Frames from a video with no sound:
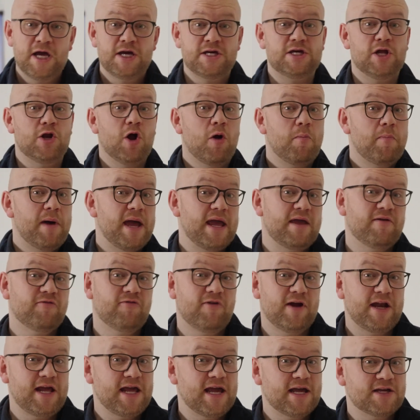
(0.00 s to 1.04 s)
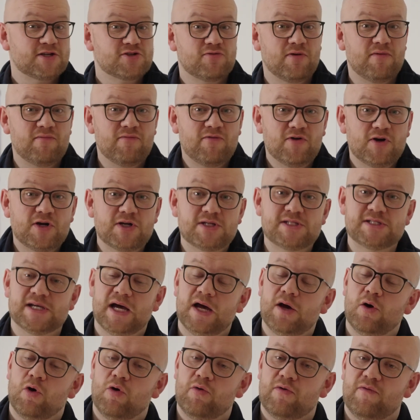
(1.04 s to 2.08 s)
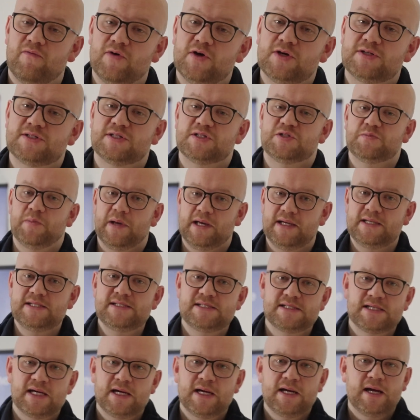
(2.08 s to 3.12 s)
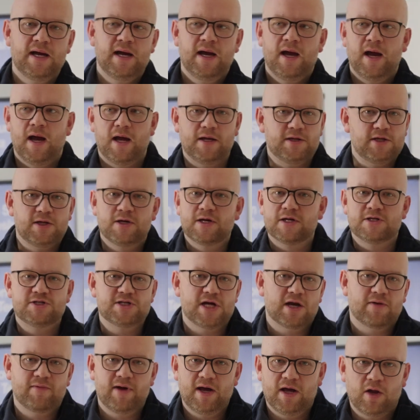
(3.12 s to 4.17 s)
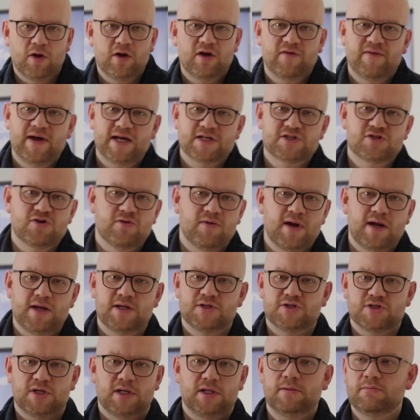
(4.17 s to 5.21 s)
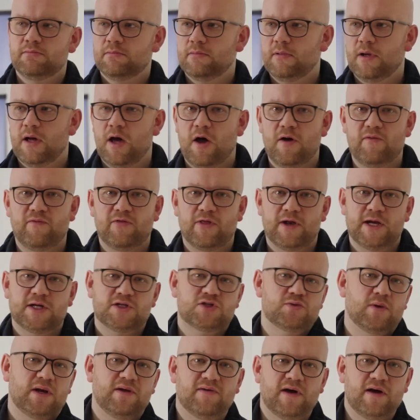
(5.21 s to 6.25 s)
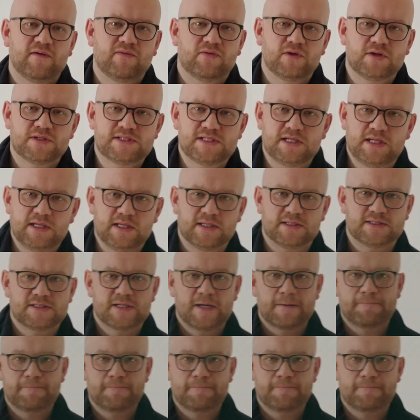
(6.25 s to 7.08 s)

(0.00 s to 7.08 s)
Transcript: You're not paying for any extra inverter or inverter space, and you can generate a load of extra energy over the next 25-30 years.